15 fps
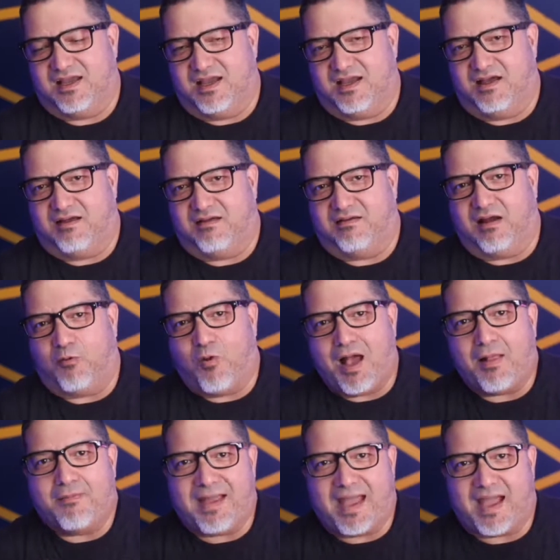A
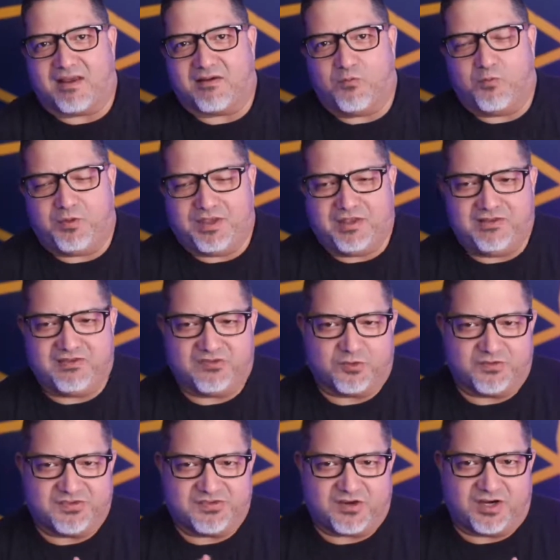while back, we
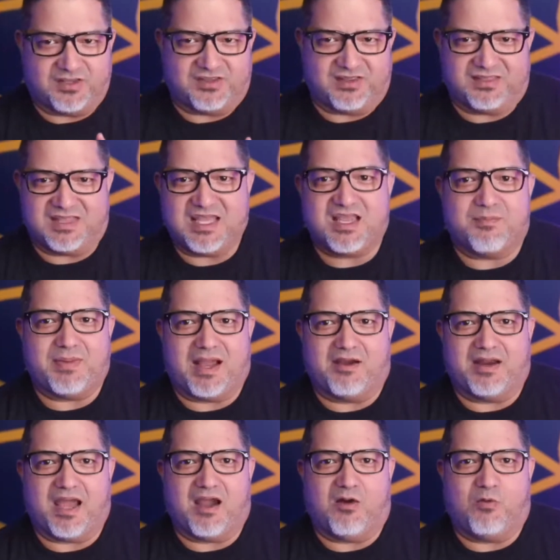sort of started to think
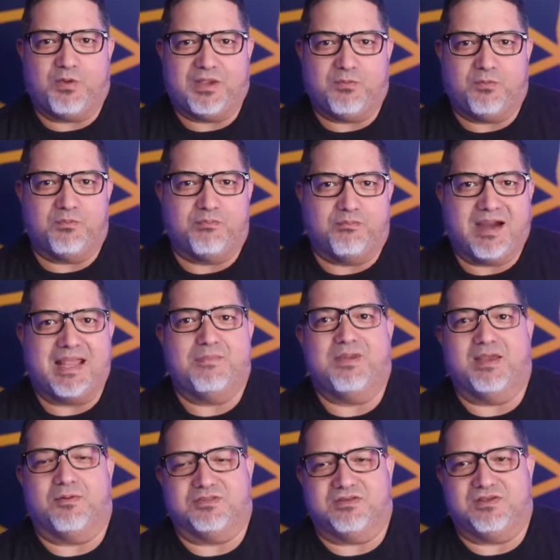about how we might
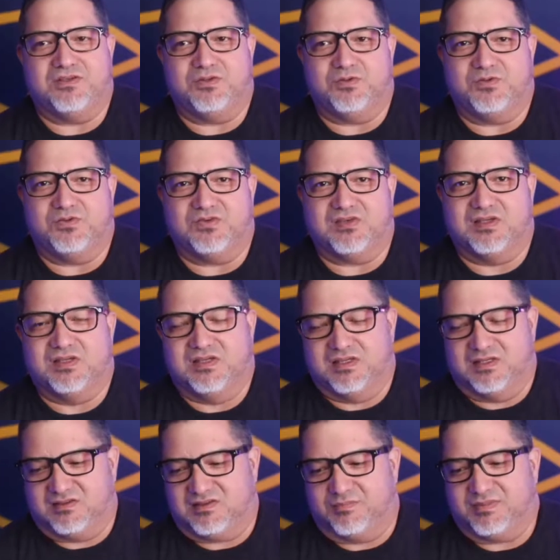be able to use
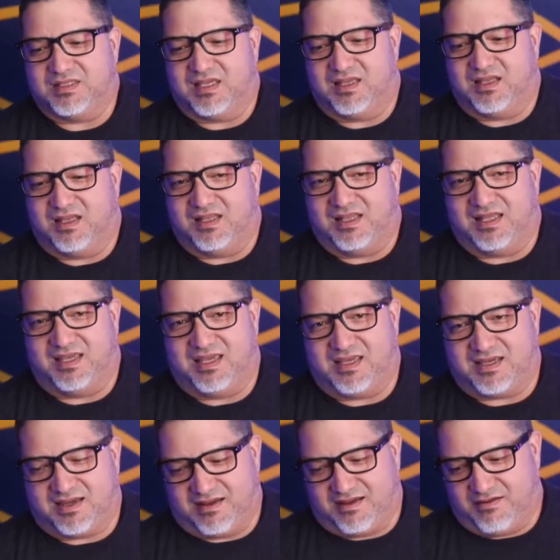something
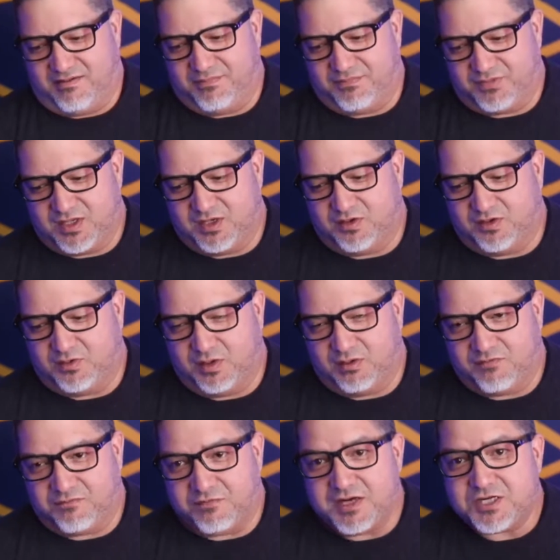like, you know,
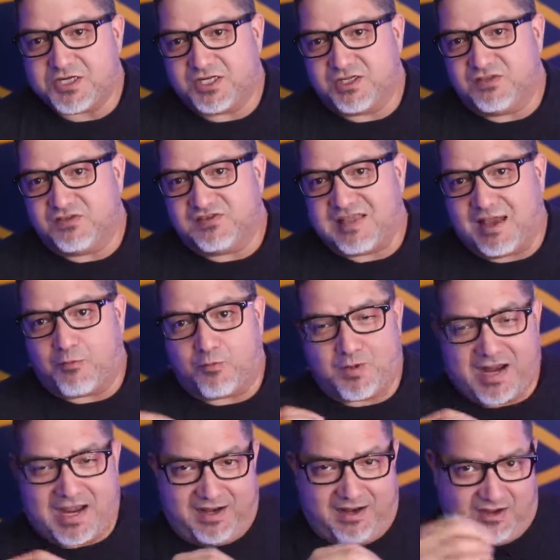functions that
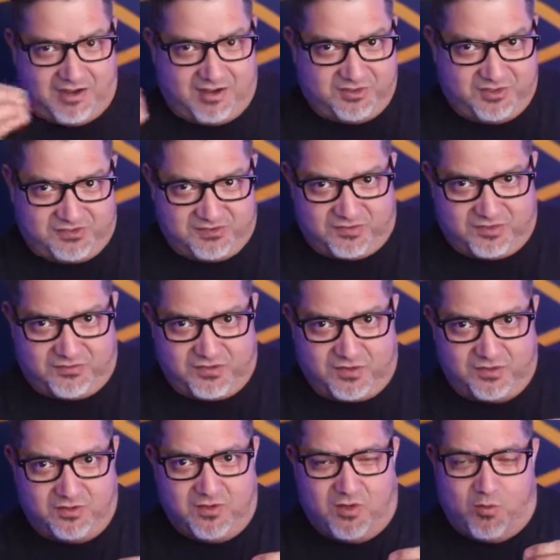ran on the
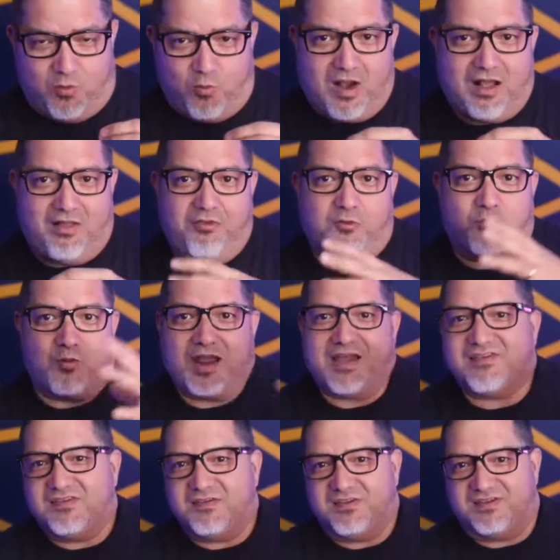server while the
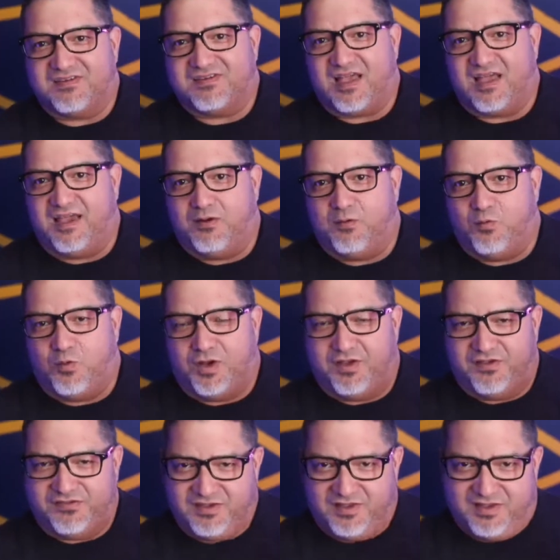rest of the site
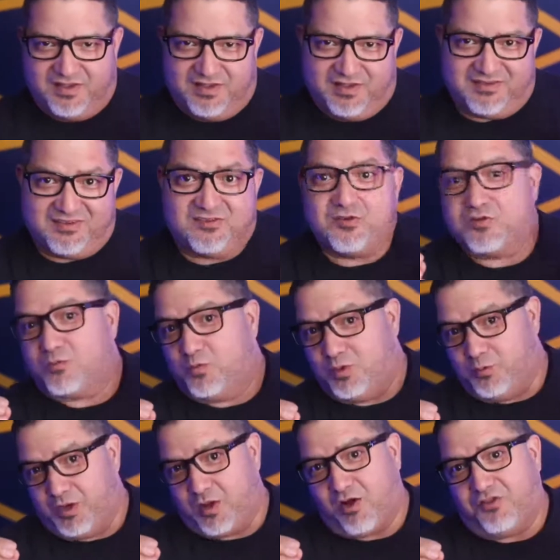was
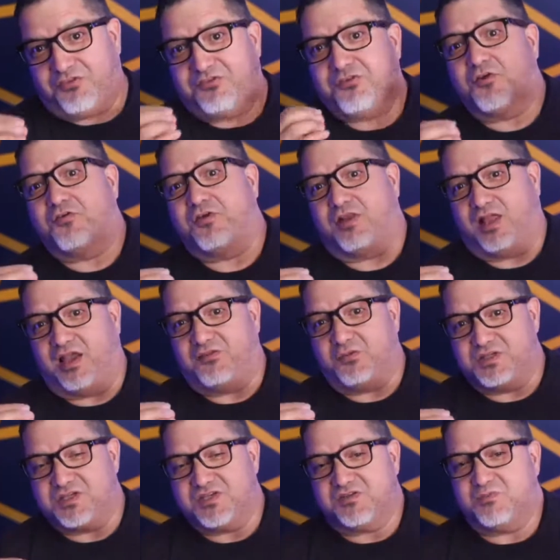what we call serverless,
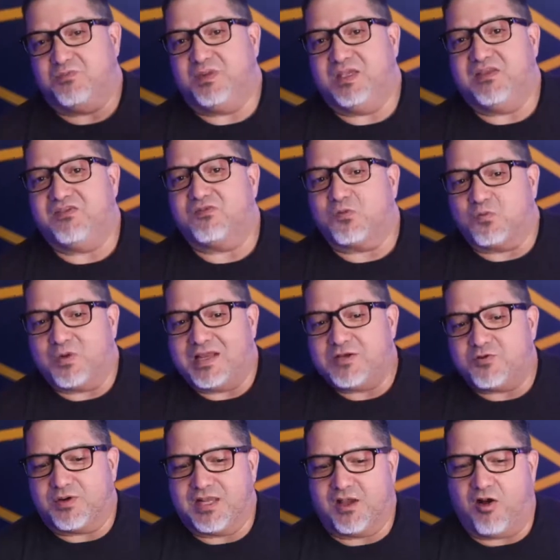which means
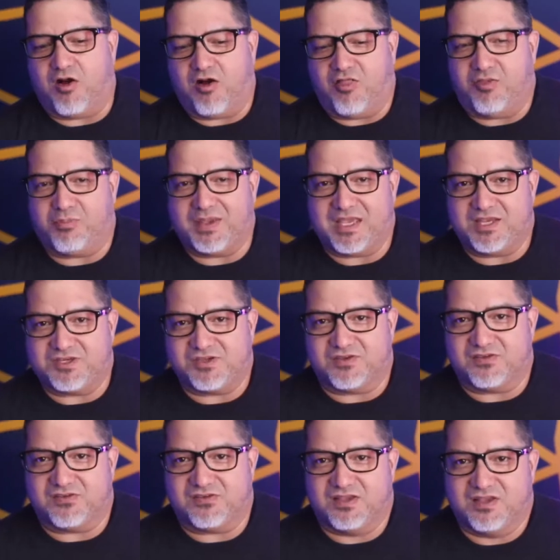rendering all the
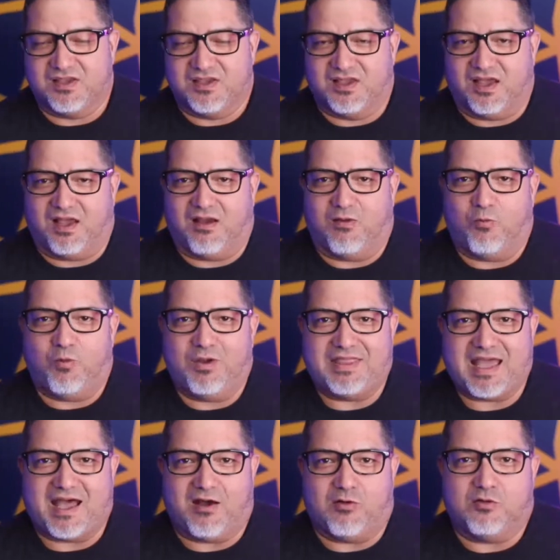pages
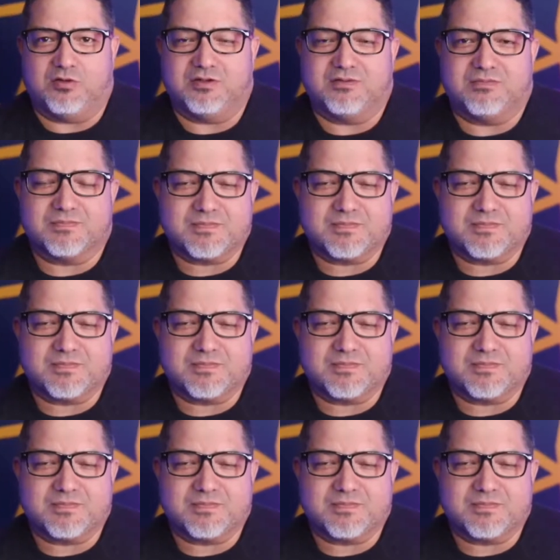without,